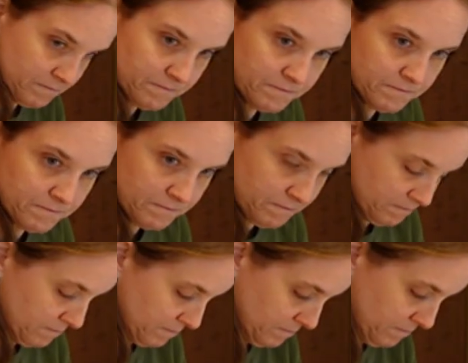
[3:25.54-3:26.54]

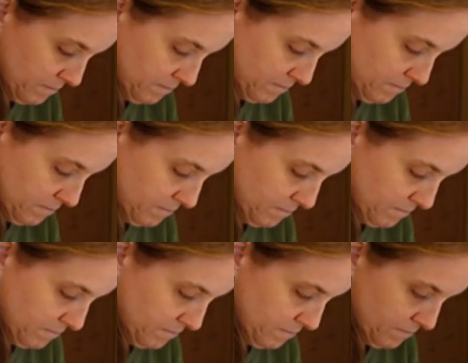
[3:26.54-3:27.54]

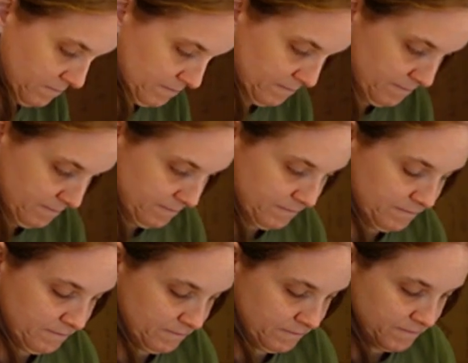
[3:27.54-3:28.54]

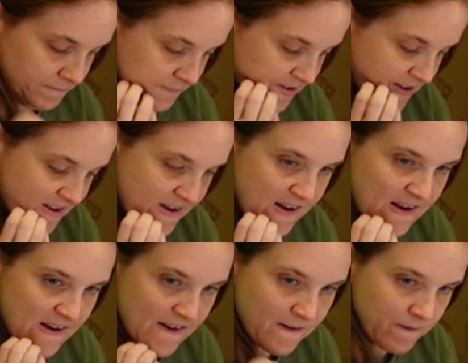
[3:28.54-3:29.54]

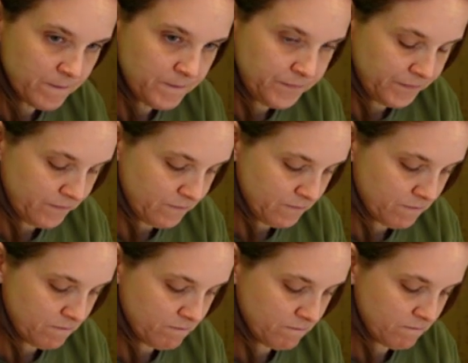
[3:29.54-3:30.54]

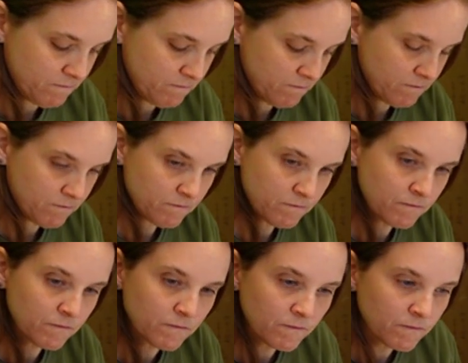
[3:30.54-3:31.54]

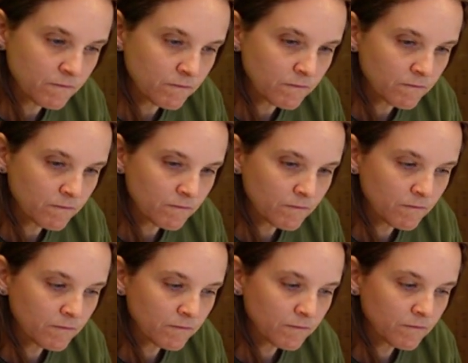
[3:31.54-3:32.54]

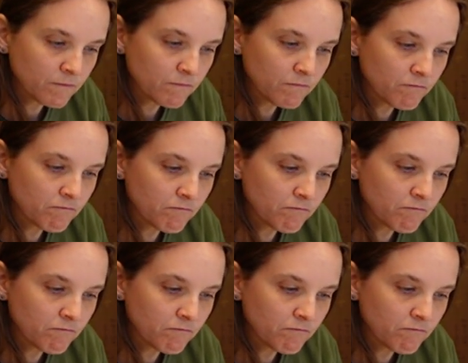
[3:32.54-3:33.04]
(not speaking)